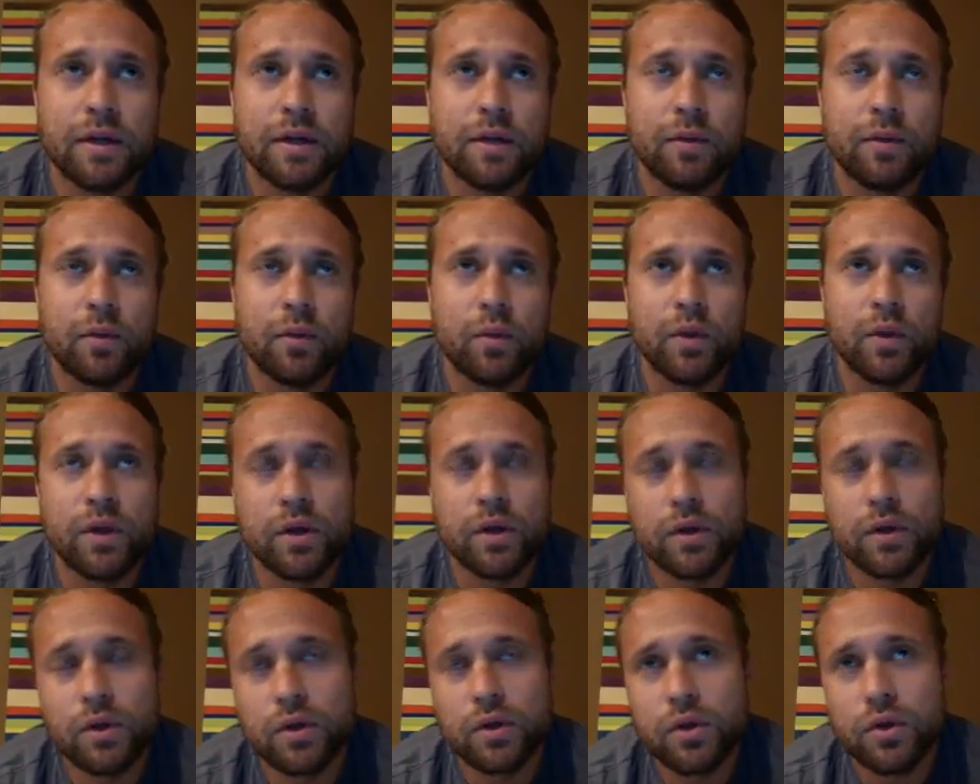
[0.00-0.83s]

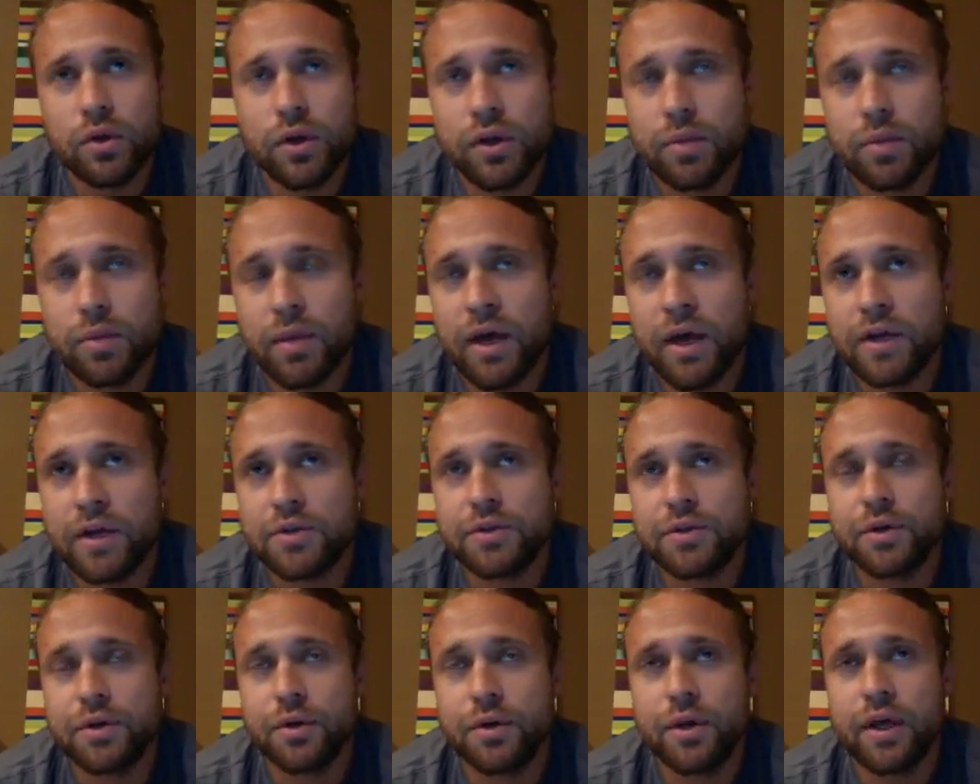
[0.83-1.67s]
when learning the
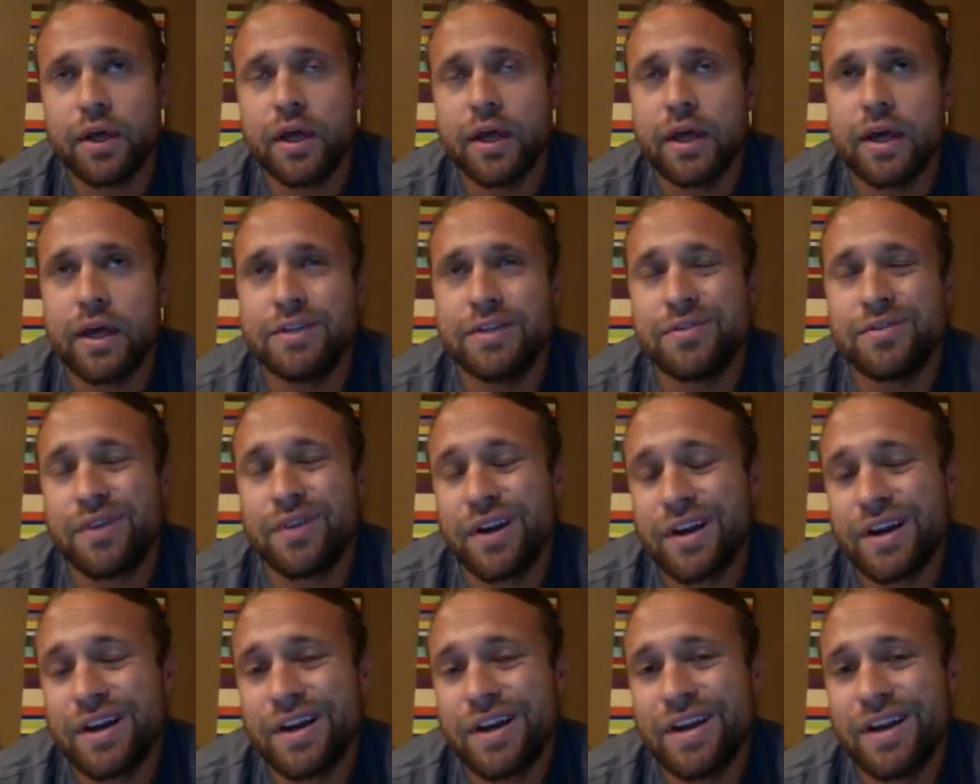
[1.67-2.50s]
backstroke, it's
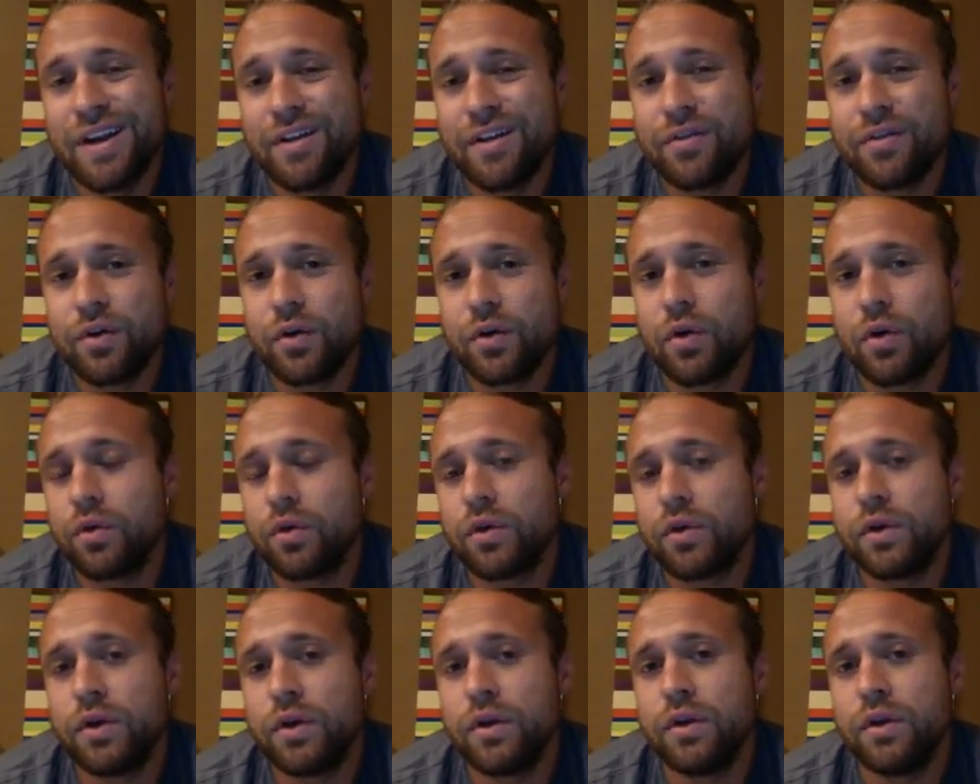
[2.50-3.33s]
very difficult
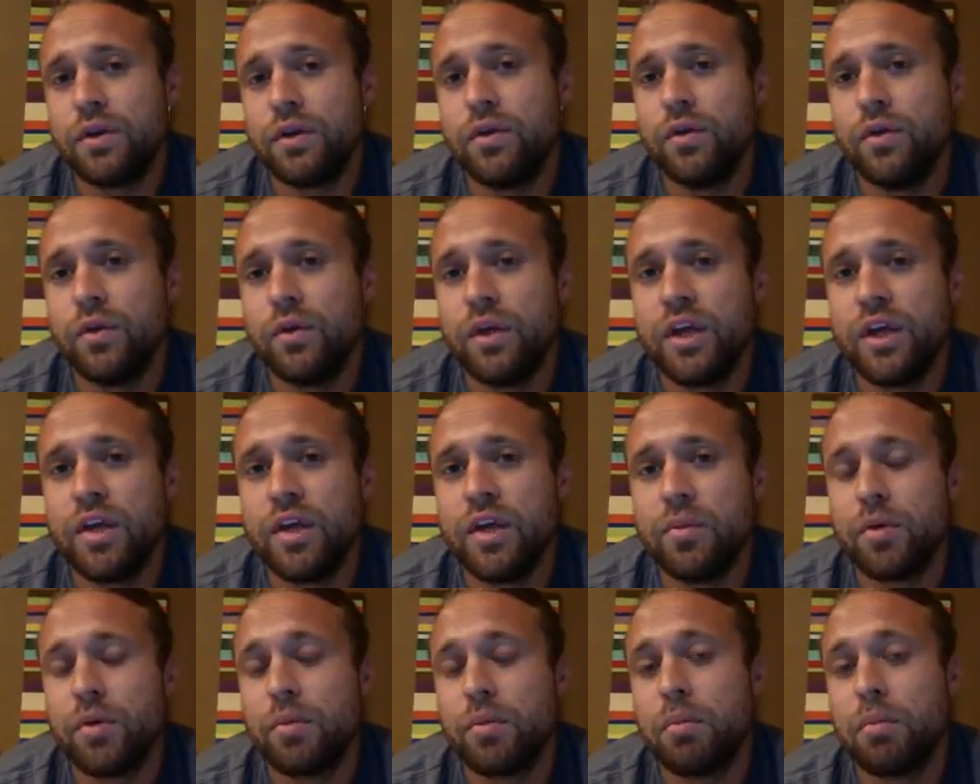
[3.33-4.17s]
to
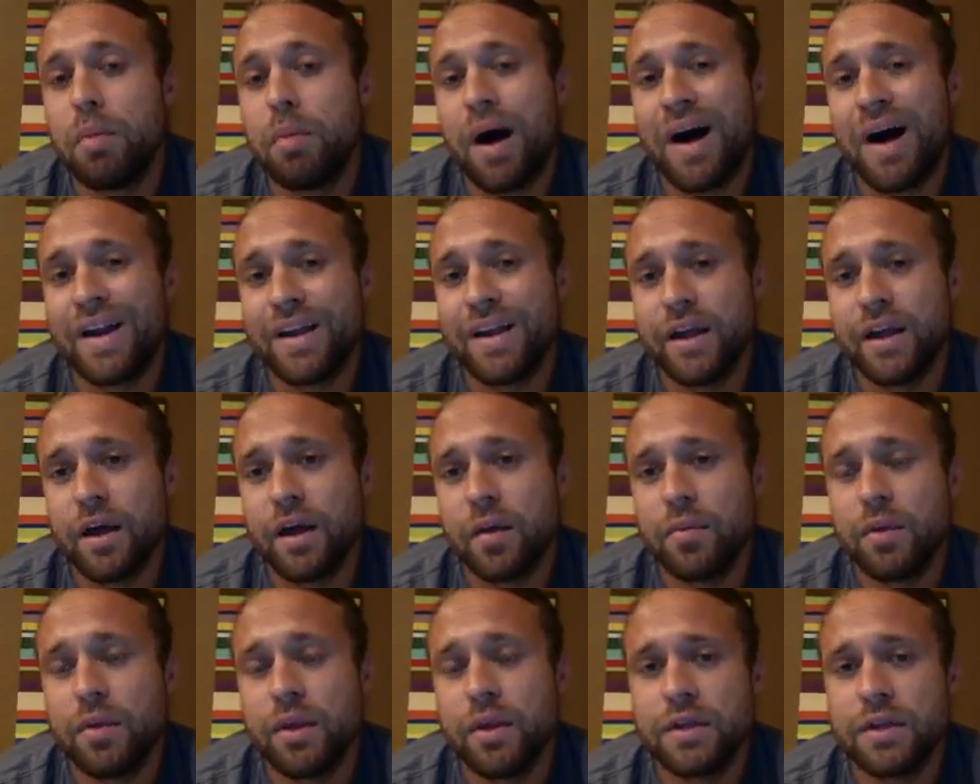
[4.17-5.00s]
keep your body
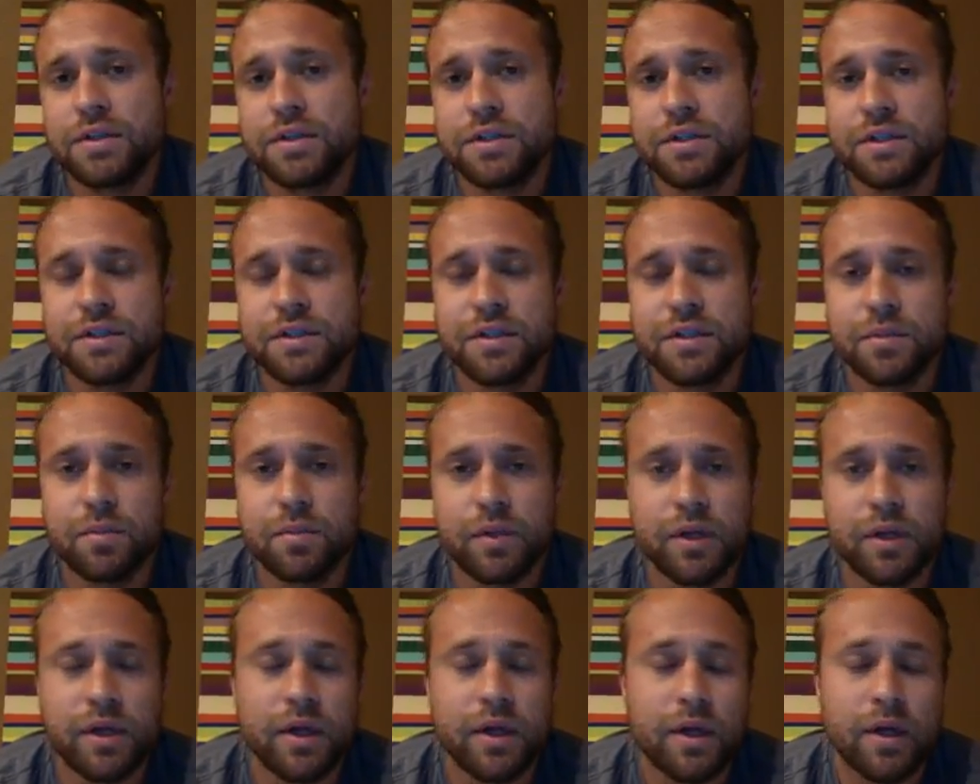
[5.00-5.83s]
up, and that's just
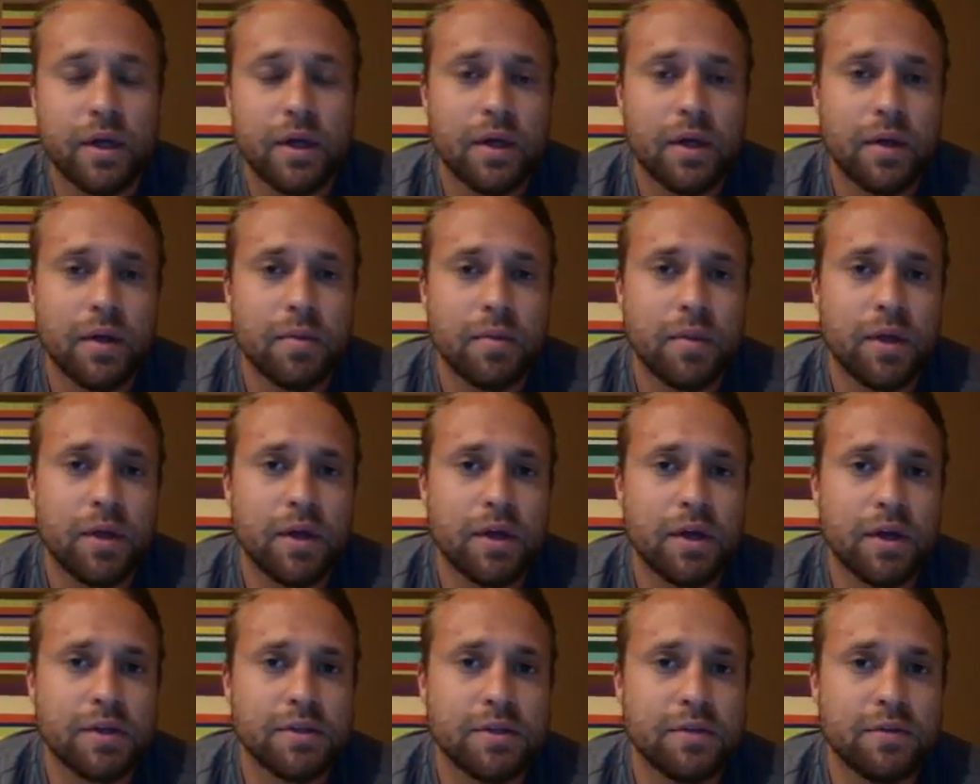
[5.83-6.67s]
simply
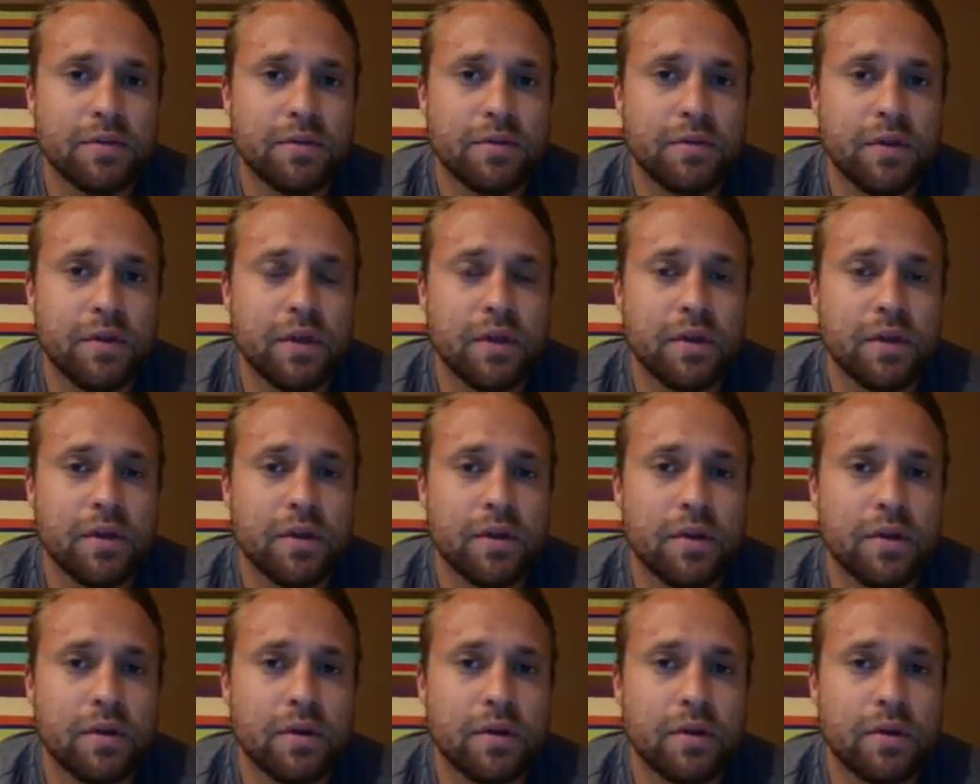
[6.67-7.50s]
because of
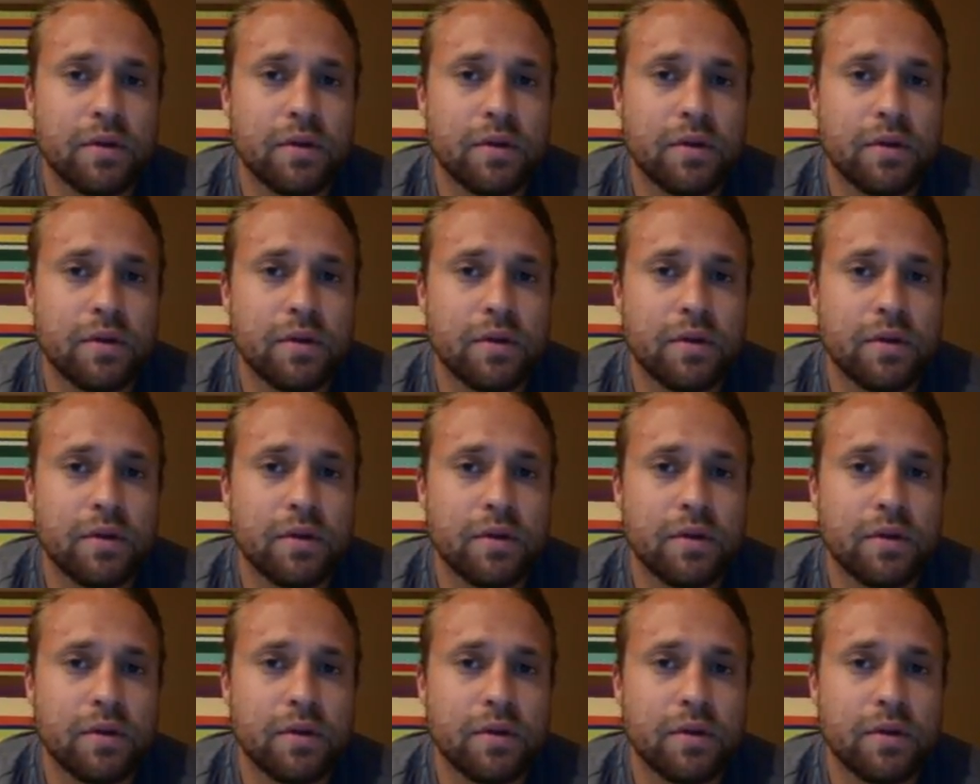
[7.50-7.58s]
the